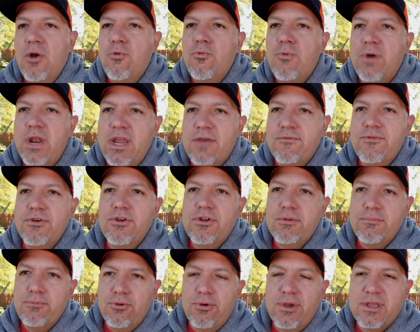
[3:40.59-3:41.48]
Whenever you're
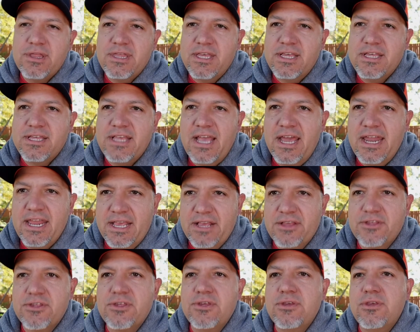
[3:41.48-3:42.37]
deploying these
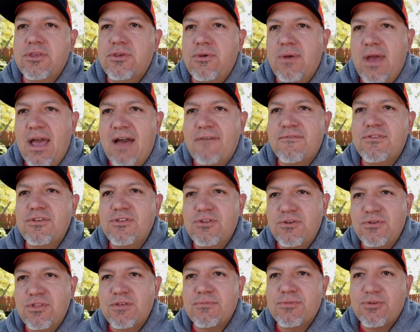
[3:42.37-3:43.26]
settings, you have to
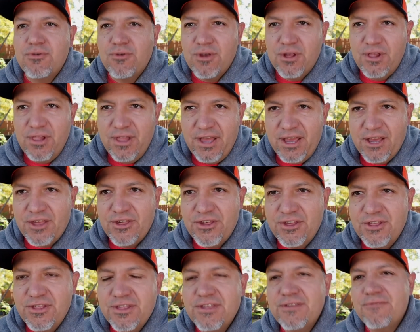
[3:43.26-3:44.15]
do them through
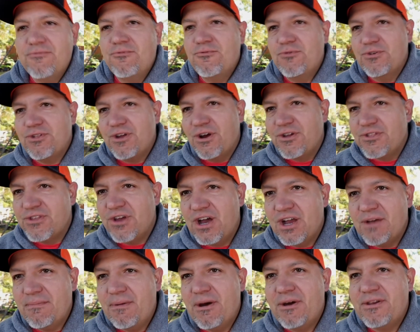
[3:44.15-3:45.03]
collections, which I'll
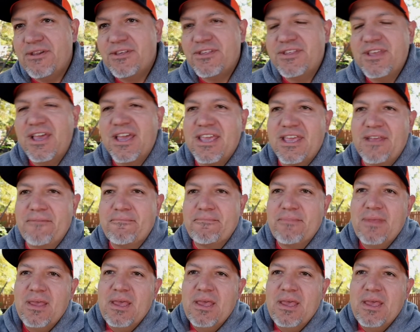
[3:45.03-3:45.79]
talk about in a second.